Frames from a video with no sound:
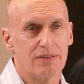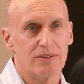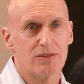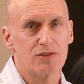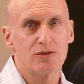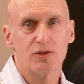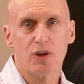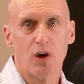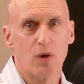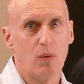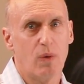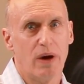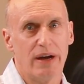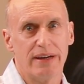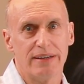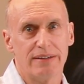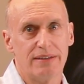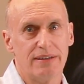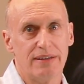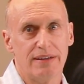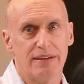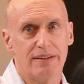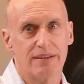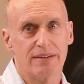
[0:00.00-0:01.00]
snow white
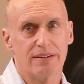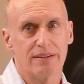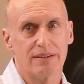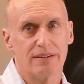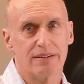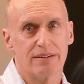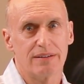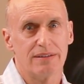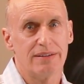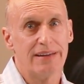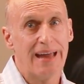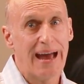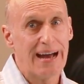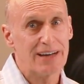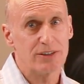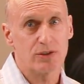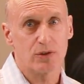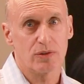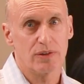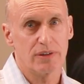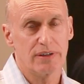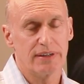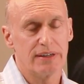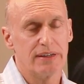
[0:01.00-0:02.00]
teeth
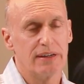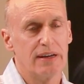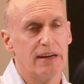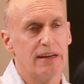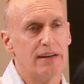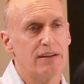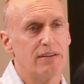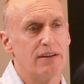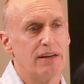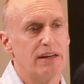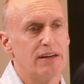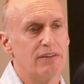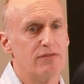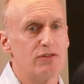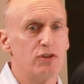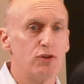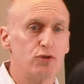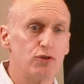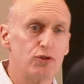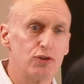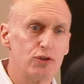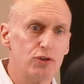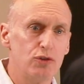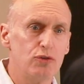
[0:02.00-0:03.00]
naturally. And if
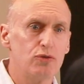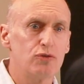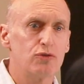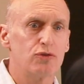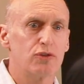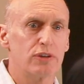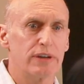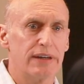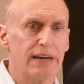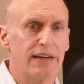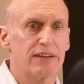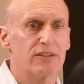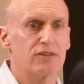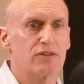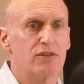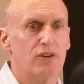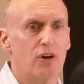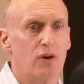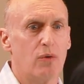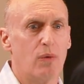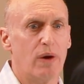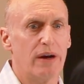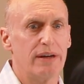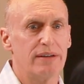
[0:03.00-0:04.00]
you choose to get
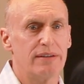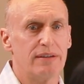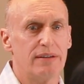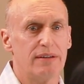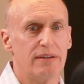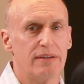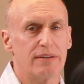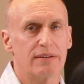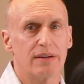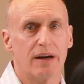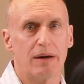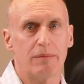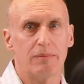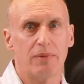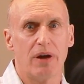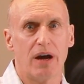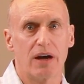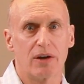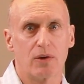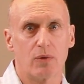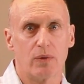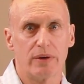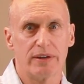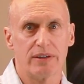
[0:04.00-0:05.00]
snow white teeth, I'm
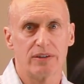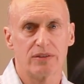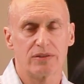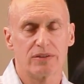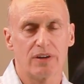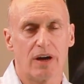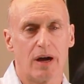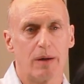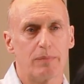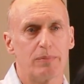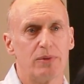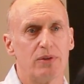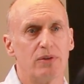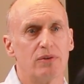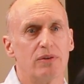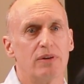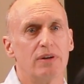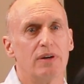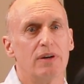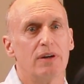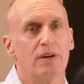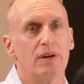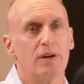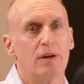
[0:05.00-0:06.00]
not going to stop you,
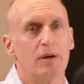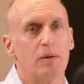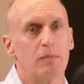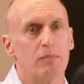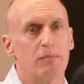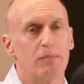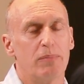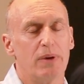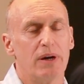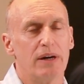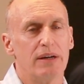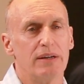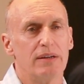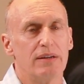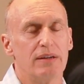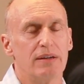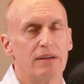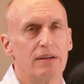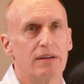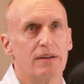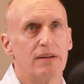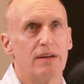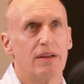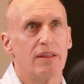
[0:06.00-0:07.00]
but
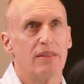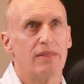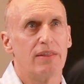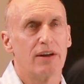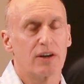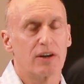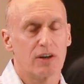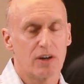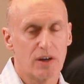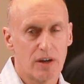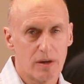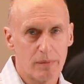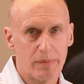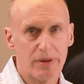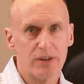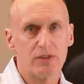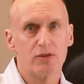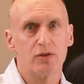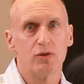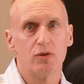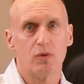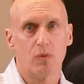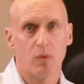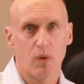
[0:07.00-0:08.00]
they're going to be
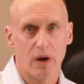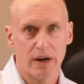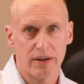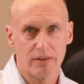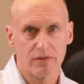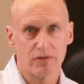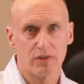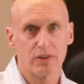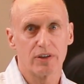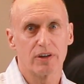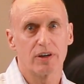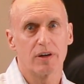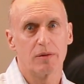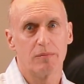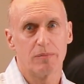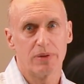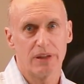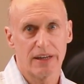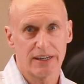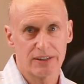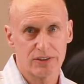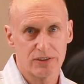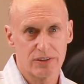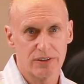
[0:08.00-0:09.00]
too white for your
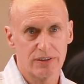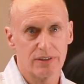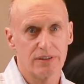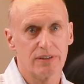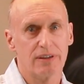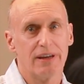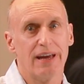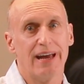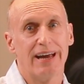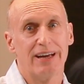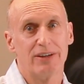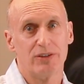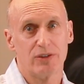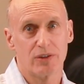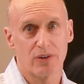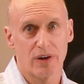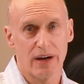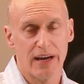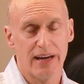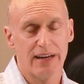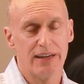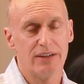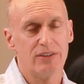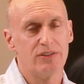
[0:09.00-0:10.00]
complexion and your
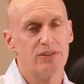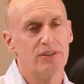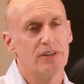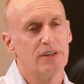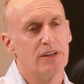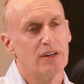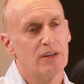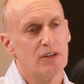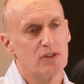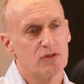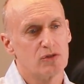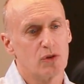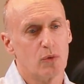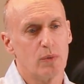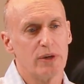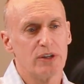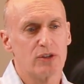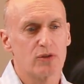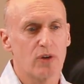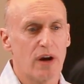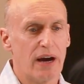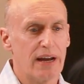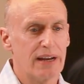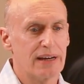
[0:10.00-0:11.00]
age. So we
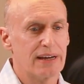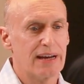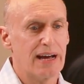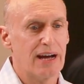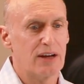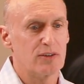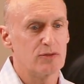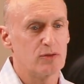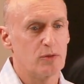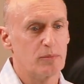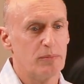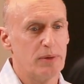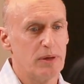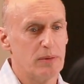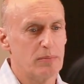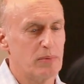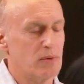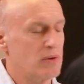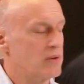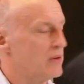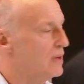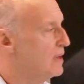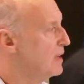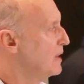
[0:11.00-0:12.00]
try to counsel
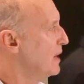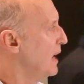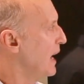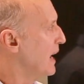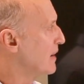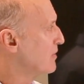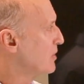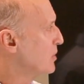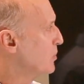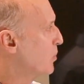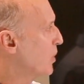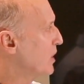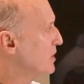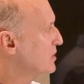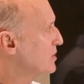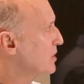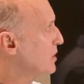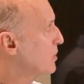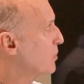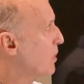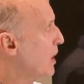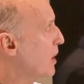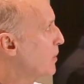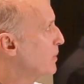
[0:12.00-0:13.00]
people. Every once in
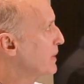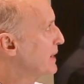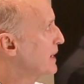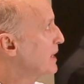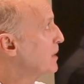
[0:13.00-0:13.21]
a while, we